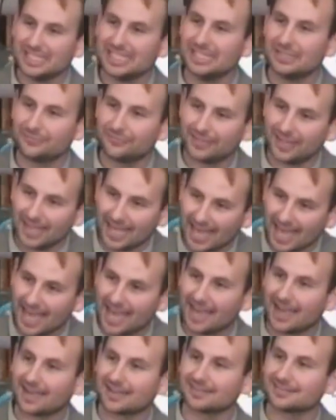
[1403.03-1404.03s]
if they
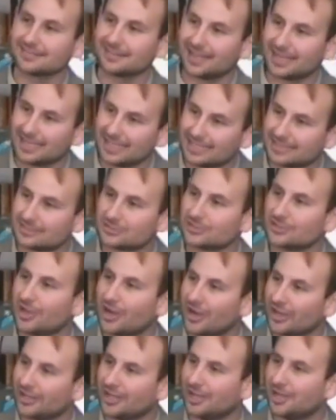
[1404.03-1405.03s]
act like it's
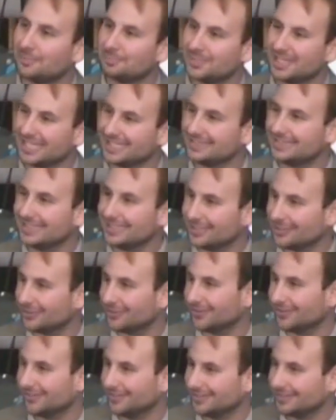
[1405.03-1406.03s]
not a big
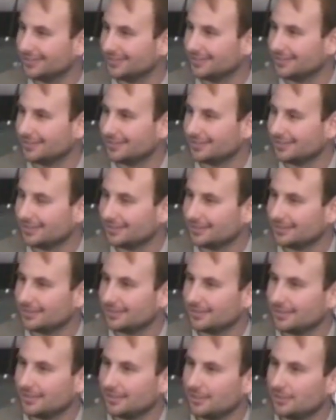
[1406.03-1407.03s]
deal,
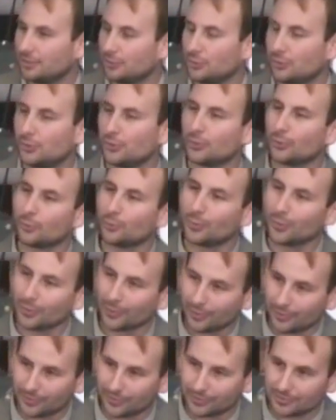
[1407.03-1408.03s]
your
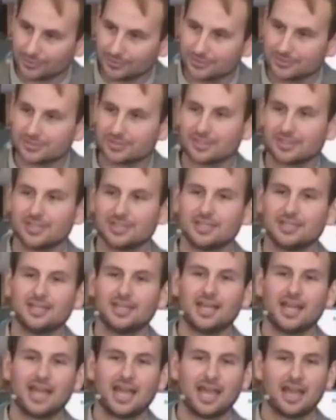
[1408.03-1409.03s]
words
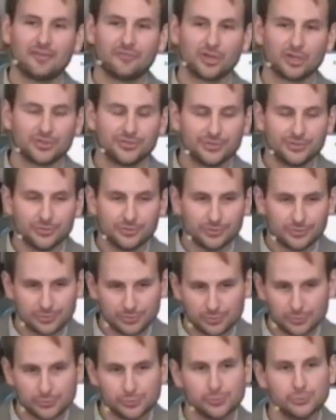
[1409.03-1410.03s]
have a
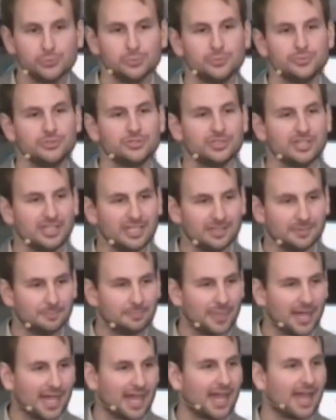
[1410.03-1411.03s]
huge
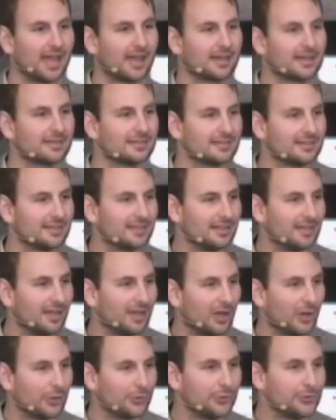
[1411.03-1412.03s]
impact
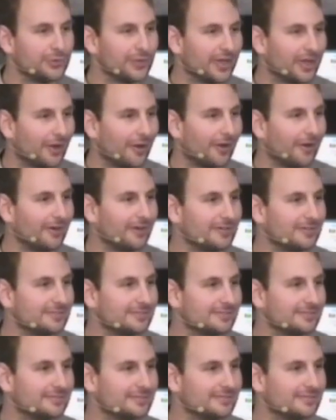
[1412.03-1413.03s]
on who they are
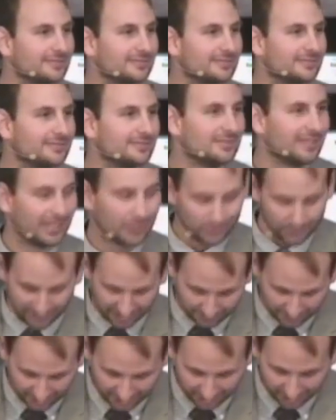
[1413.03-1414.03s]
and who
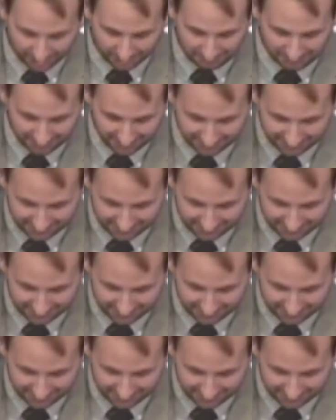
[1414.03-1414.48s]
they become.